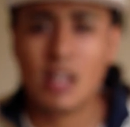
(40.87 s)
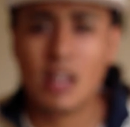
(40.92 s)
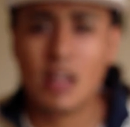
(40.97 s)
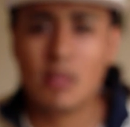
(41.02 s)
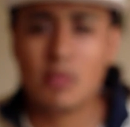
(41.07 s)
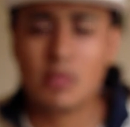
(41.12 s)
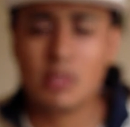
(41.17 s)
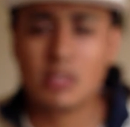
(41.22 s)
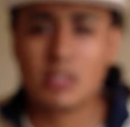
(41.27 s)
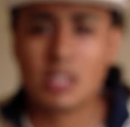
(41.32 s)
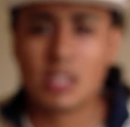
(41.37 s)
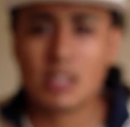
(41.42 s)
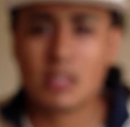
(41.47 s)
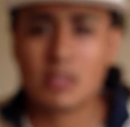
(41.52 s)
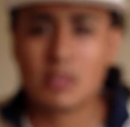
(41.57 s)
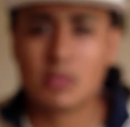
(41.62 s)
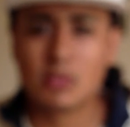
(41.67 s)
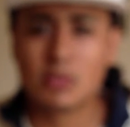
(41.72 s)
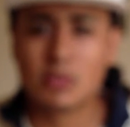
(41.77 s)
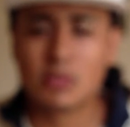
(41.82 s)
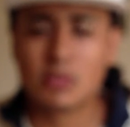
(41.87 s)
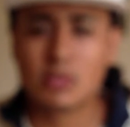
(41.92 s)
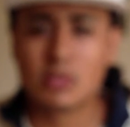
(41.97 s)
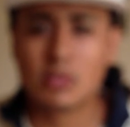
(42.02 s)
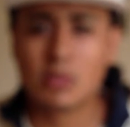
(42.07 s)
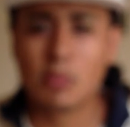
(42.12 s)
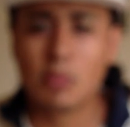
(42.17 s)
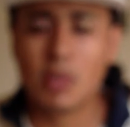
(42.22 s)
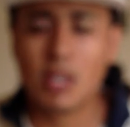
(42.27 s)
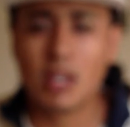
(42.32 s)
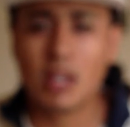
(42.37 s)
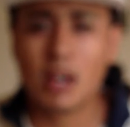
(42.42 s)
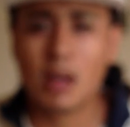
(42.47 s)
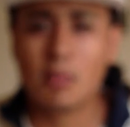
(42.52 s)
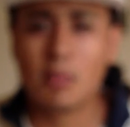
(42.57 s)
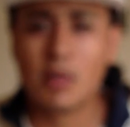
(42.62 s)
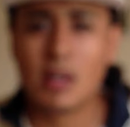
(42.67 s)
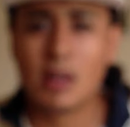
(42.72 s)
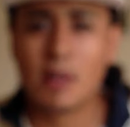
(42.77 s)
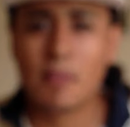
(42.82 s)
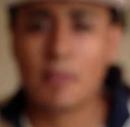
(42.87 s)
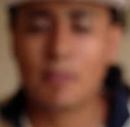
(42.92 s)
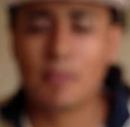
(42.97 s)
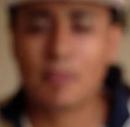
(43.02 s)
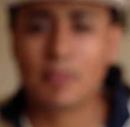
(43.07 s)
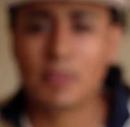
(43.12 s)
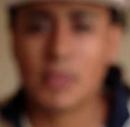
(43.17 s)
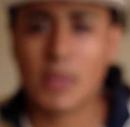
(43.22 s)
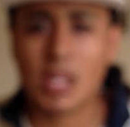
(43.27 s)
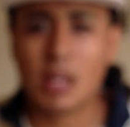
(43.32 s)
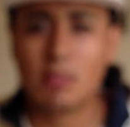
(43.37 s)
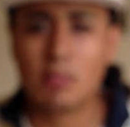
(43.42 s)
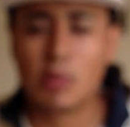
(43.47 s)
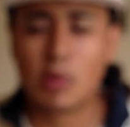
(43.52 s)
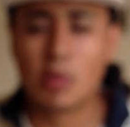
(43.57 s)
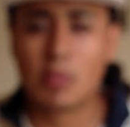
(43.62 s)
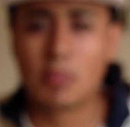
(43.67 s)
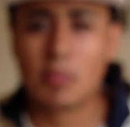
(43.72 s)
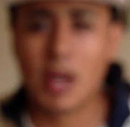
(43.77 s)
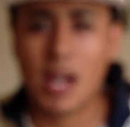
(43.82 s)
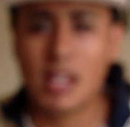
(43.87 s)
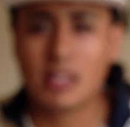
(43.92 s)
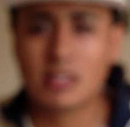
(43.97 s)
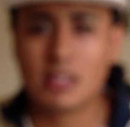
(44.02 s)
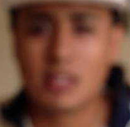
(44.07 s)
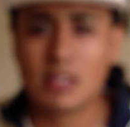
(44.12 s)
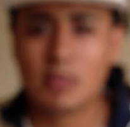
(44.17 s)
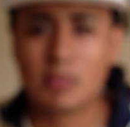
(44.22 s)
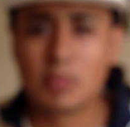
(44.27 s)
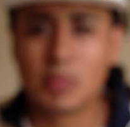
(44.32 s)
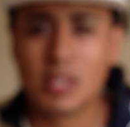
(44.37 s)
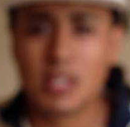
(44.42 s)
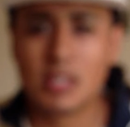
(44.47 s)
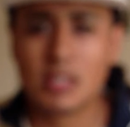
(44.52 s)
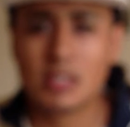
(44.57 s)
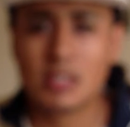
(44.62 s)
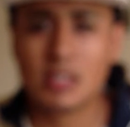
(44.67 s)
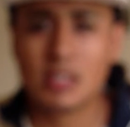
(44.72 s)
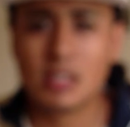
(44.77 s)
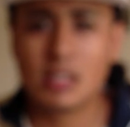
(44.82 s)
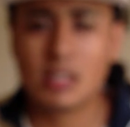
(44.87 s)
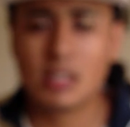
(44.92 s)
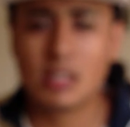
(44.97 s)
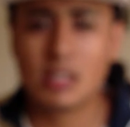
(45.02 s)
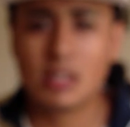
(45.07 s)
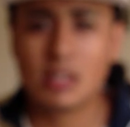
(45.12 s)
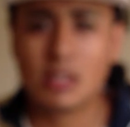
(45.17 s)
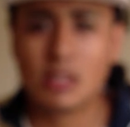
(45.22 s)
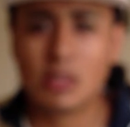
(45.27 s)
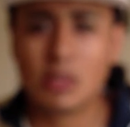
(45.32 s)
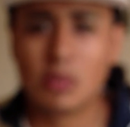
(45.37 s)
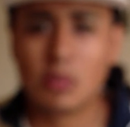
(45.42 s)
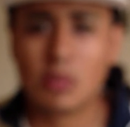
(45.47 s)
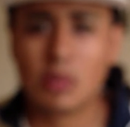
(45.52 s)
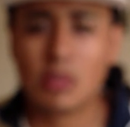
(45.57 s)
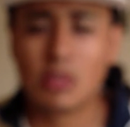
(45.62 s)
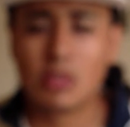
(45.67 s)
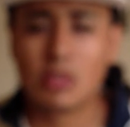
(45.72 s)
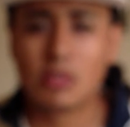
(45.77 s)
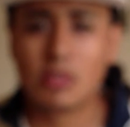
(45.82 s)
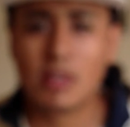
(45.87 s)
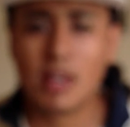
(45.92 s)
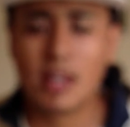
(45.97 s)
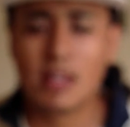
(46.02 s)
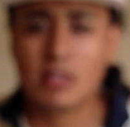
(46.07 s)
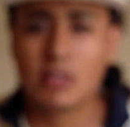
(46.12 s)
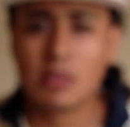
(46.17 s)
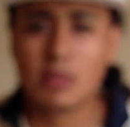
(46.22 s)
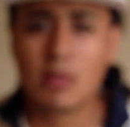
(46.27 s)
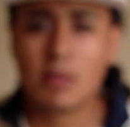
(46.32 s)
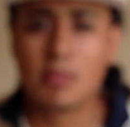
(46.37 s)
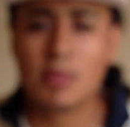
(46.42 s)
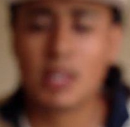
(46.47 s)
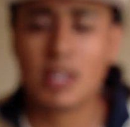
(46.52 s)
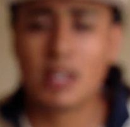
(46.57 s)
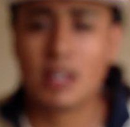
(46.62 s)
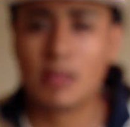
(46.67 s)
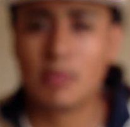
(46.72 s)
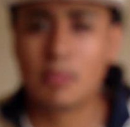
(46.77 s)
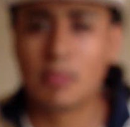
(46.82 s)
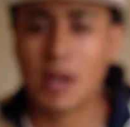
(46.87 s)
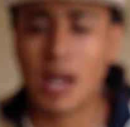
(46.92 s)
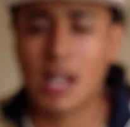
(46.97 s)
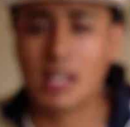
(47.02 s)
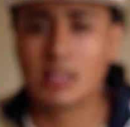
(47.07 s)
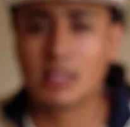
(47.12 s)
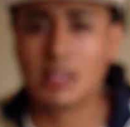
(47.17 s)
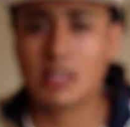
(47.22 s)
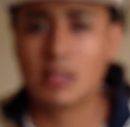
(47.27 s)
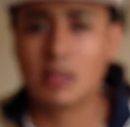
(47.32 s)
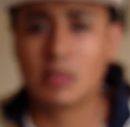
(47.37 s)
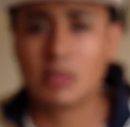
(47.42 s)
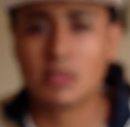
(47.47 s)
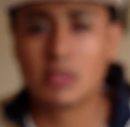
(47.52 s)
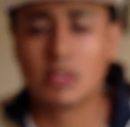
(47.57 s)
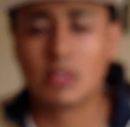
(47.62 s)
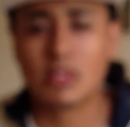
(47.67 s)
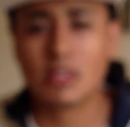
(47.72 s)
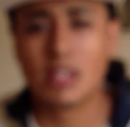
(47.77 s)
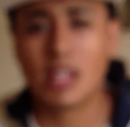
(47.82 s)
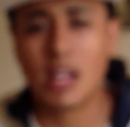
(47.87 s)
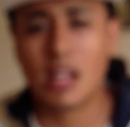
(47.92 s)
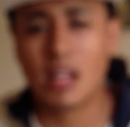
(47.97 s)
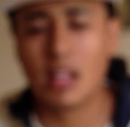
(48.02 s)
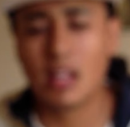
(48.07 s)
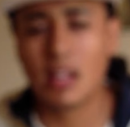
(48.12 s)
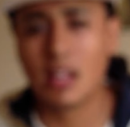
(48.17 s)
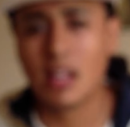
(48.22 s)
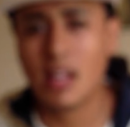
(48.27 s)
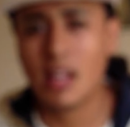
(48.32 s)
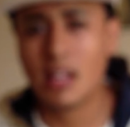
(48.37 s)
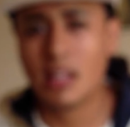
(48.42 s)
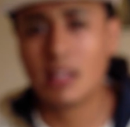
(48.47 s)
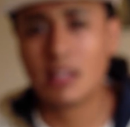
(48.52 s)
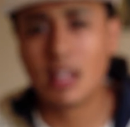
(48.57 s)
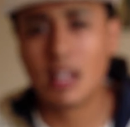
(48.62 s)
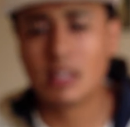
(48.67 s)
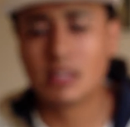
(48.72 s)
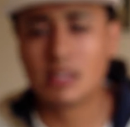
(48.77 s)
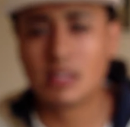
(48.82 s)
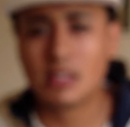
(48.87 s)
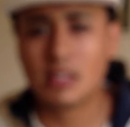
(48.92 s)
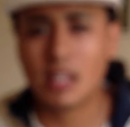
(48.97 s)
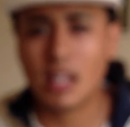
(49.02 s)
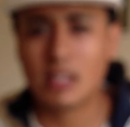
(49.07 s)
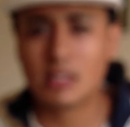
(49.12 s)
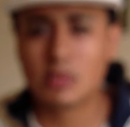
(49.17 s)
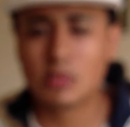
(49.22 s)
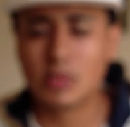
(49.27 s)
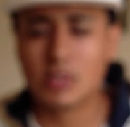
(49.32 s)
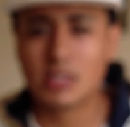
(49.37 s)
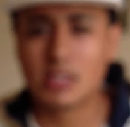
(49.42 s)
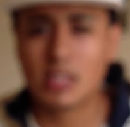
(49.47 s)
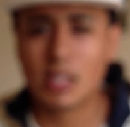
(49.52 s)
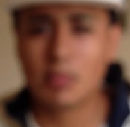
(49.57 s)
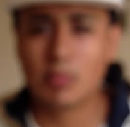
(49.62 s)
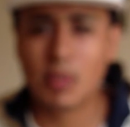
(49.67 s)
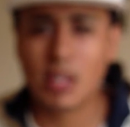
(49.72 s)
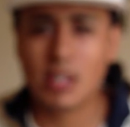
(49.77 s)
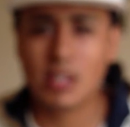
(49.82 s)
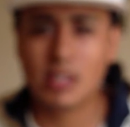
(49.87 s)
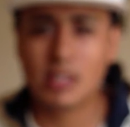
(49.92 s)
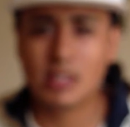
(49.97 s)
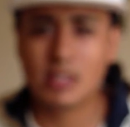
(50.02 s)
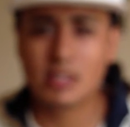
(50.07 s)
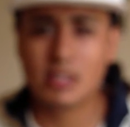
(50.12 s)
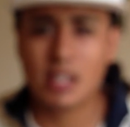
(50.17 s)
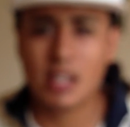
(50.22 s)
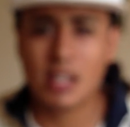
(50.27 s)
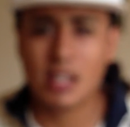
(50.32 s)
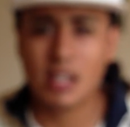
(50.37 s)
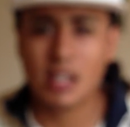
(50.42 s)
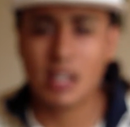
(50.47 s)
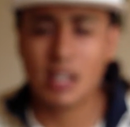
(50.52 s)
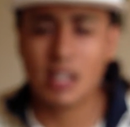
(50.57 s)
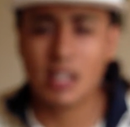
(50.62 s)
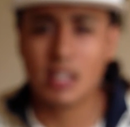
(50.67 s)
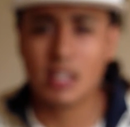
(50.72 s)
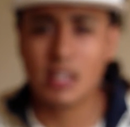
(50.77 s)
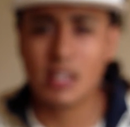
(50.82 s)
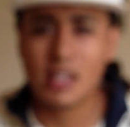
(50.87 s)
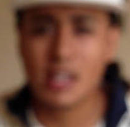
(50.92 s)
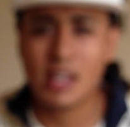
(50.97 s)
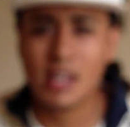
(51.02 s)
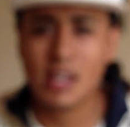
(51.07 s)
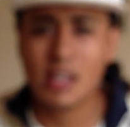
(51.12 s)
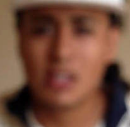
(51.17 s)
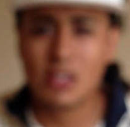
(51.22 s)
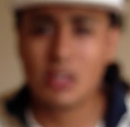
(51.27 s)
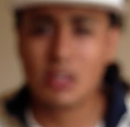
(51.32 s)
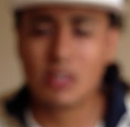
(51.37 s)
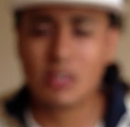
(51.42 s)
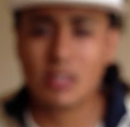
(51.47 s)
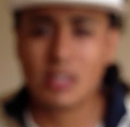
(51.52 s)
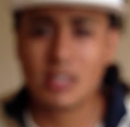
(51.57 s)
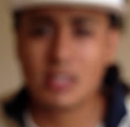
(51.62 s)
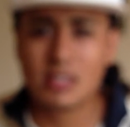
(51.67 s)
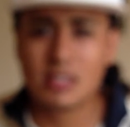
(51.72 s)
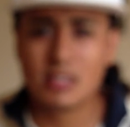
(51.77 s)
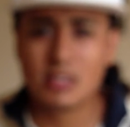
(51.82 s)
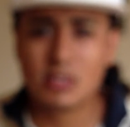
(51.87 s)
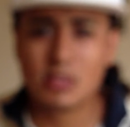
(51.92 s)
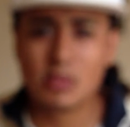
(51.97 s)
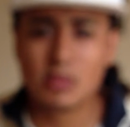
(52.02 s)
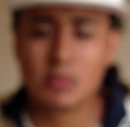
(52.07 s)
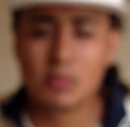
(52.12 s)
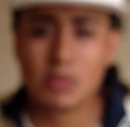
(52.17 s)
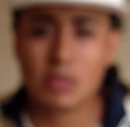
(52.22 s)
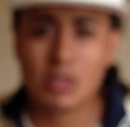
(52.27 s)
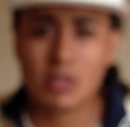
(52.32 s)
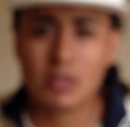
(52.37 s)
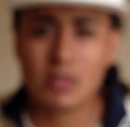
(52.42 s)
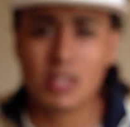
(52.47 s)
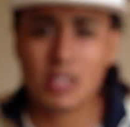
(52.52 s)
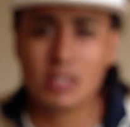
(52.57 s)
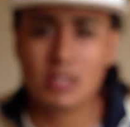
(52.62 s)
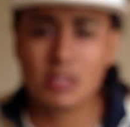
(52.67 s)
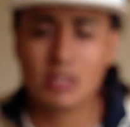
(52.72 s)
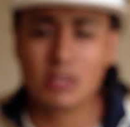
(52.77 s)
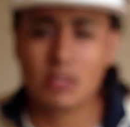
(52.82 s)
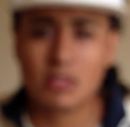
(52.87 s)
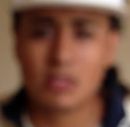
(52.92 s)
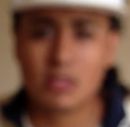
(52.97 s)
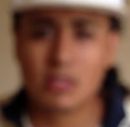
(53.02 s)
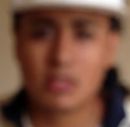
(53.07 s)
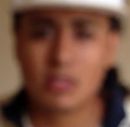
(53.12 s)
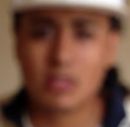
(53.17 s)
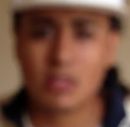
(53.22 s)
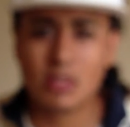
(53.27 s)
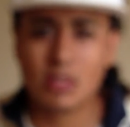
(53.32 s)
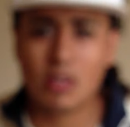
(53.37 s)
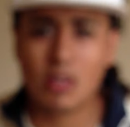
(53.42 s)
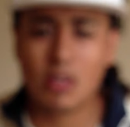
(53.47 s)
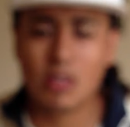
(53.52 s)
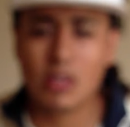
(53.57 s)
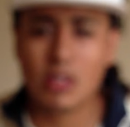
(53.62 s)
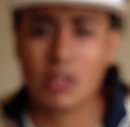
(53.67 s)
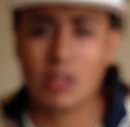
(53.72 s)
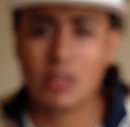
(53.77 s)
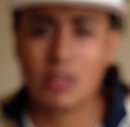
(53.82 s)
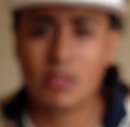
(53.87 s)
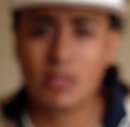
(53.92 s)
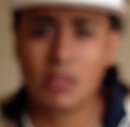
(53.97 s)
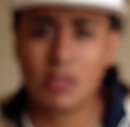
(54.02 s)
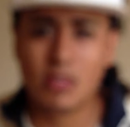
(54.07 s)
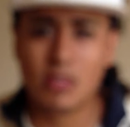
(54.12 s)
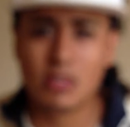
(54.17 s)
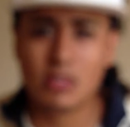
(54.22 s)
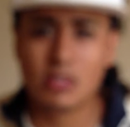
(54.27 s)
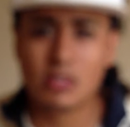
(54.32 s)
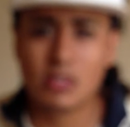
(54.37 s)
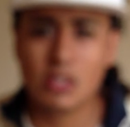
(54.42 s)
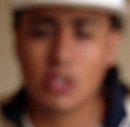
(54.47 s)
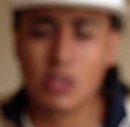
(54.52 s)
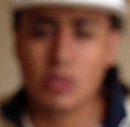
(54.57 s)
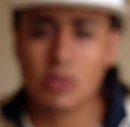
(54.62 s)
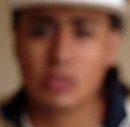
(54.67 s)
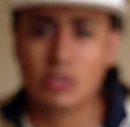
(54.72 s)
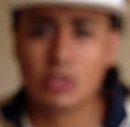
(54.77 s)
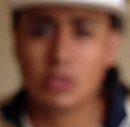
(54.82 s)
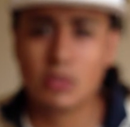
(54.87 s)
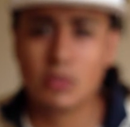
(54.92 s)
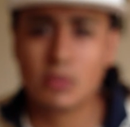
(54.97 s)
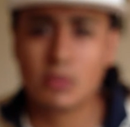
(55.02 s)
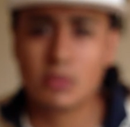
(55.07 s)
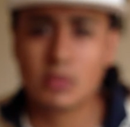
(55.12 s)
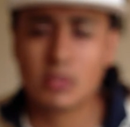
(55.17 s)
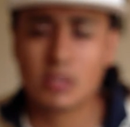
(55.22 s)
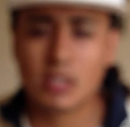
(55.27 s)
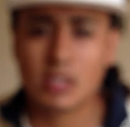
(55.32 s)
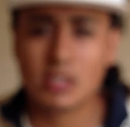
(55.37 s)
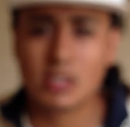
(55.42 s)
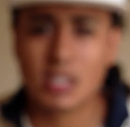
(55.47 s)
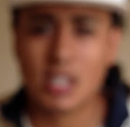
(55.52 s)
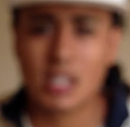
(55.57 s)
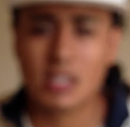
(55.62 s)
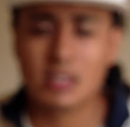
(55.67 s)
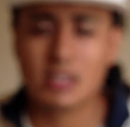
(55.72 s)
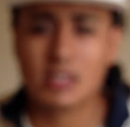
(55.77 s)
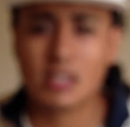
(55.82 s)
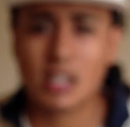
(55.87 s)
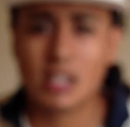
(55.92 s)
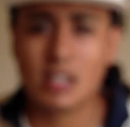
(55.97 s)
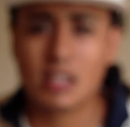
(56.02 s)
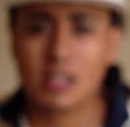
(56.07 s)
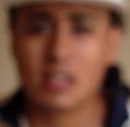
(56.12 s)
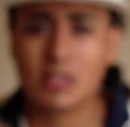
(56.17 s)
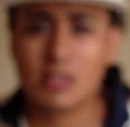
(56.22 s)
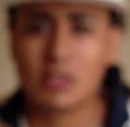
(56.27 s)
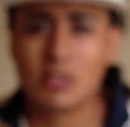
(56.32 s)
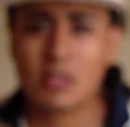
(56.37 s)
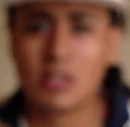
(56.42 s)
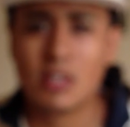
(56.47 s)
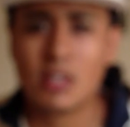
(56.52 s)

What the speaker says: if you change to become a more positive person, the world around you will become positive. So that's one step that you could take. And you could listen to motivational audio on YouTube, such as Psycho